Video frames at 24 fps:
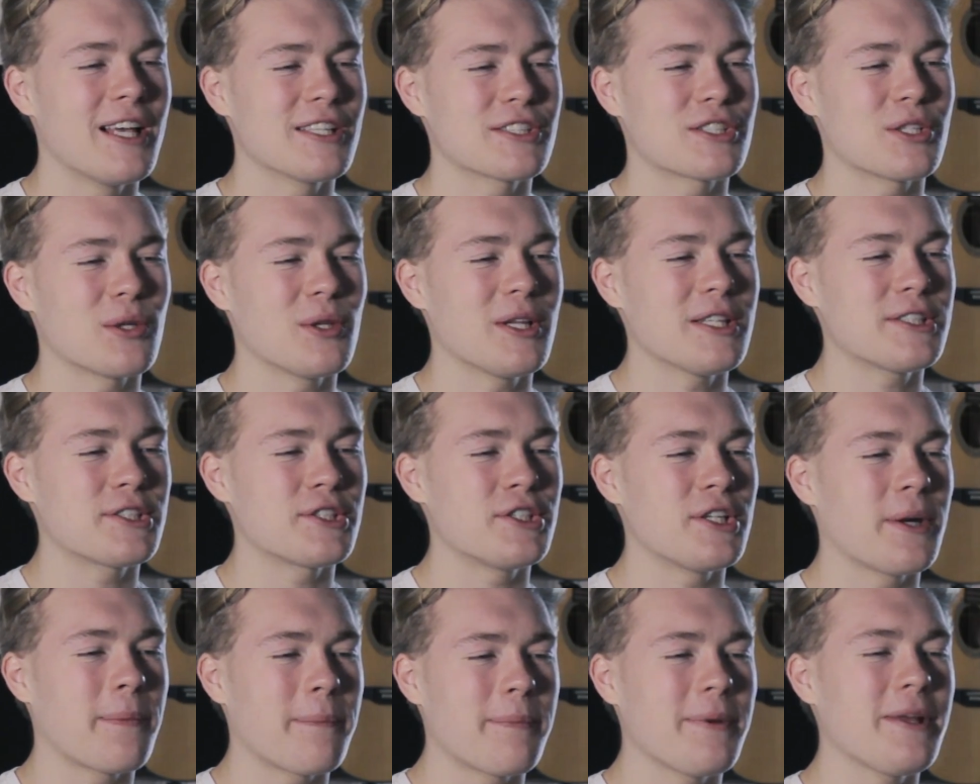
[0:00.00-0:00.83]
So let's
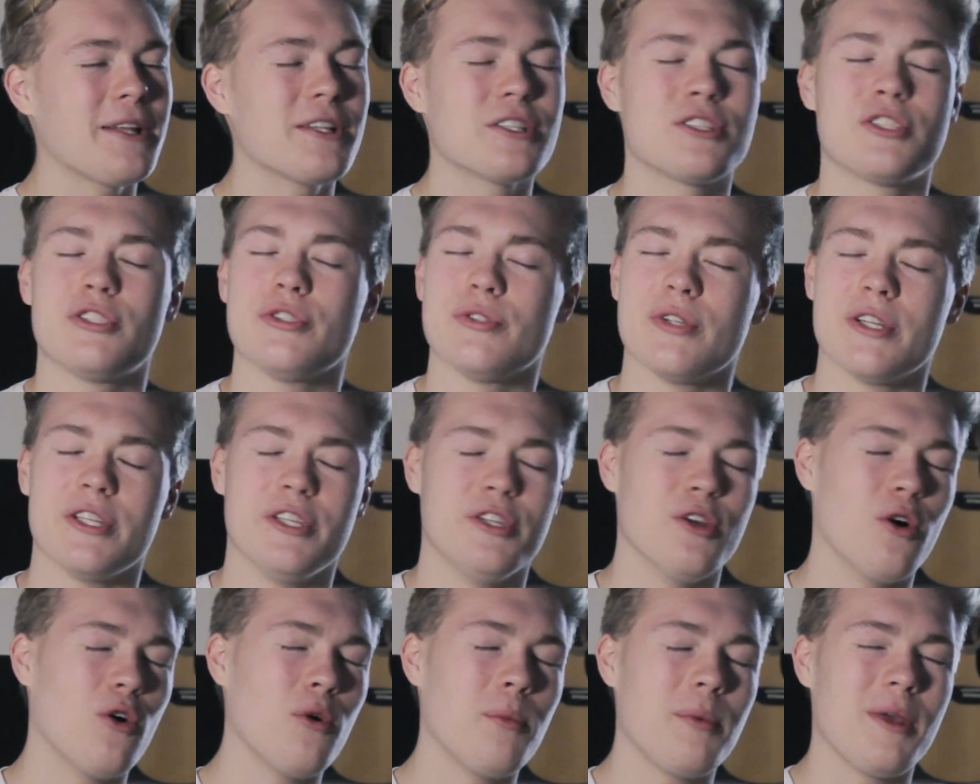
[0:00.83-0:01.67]
jump into
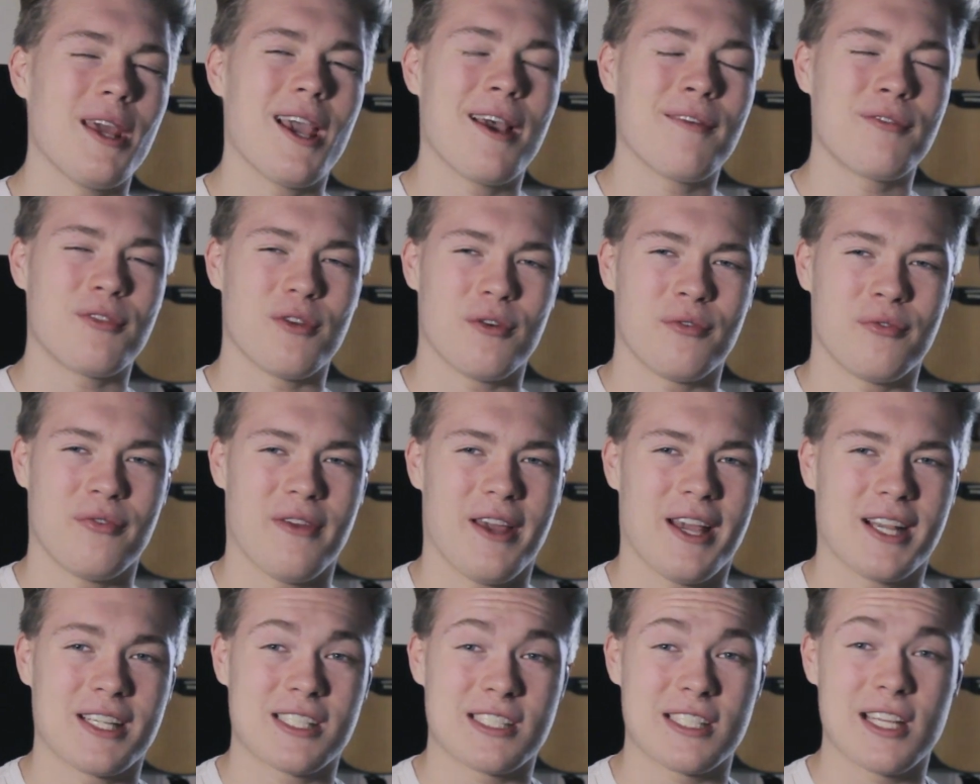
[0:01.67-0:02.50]
Adobe After
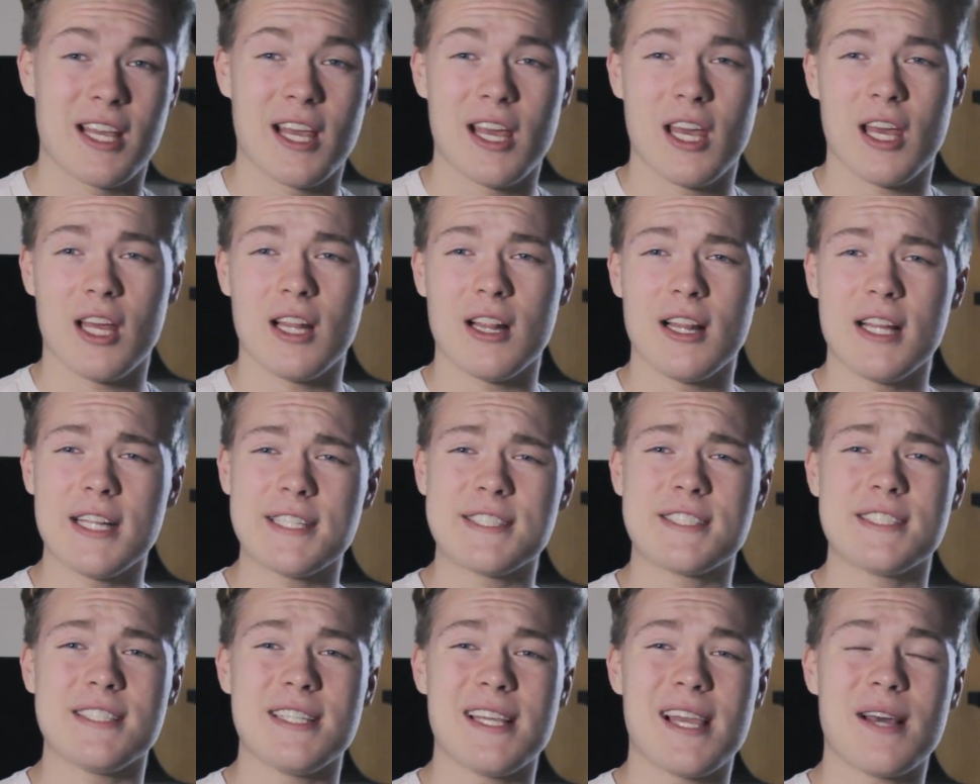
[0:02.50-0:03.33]
Effects and
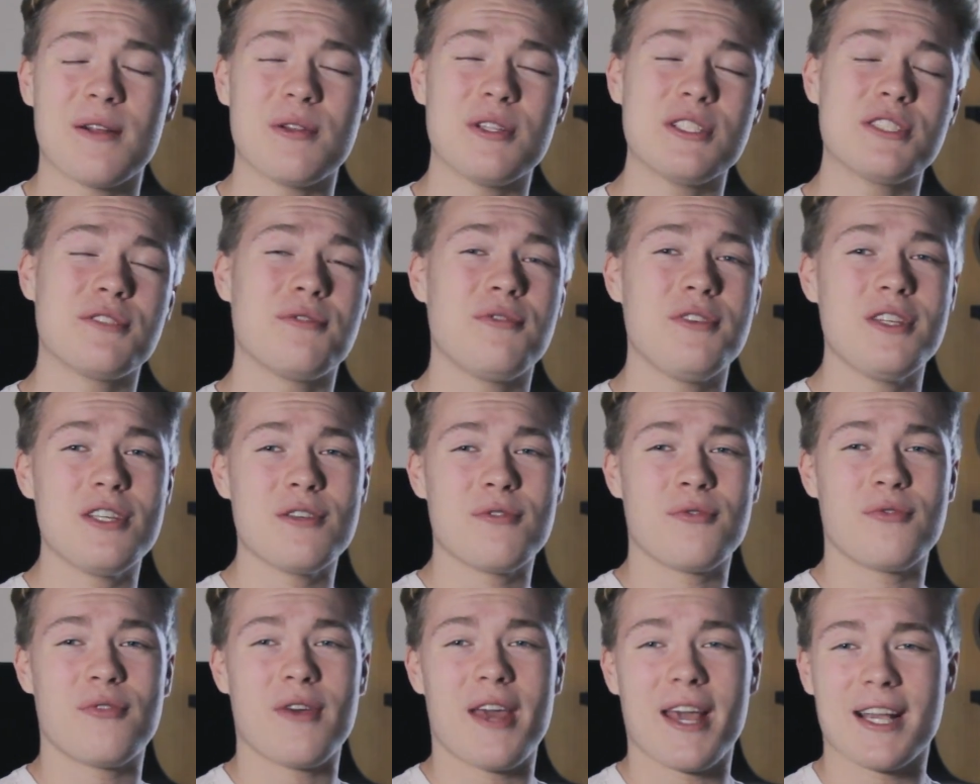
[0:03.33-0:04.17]
let's see how this
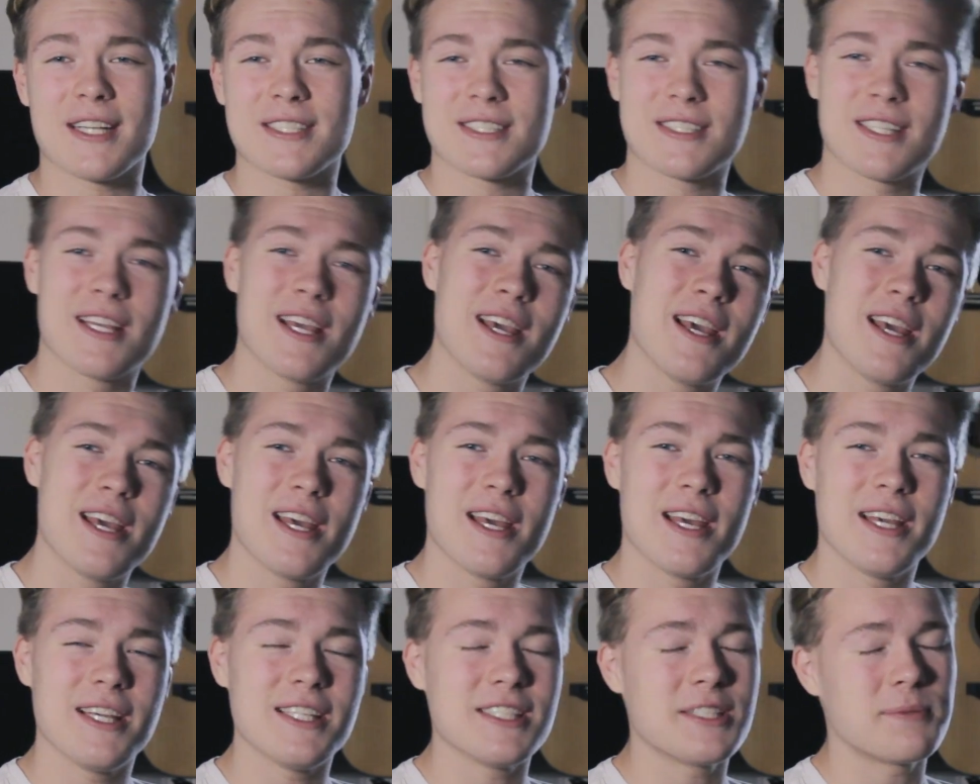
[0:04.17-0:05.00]
V F X
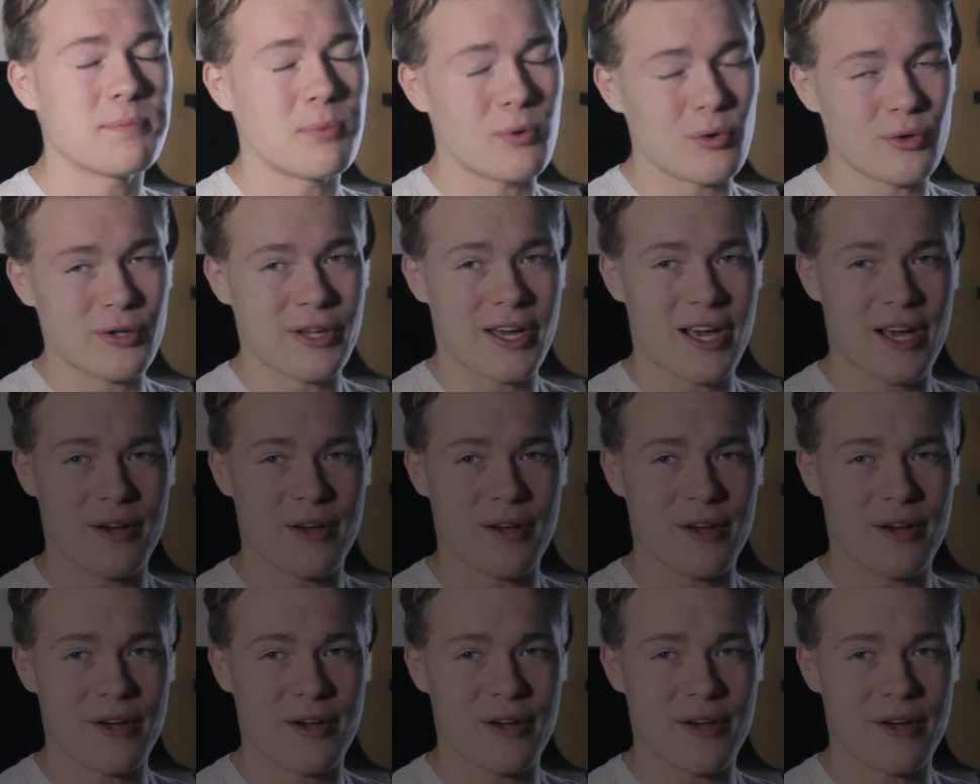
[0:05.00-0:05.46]
is pulled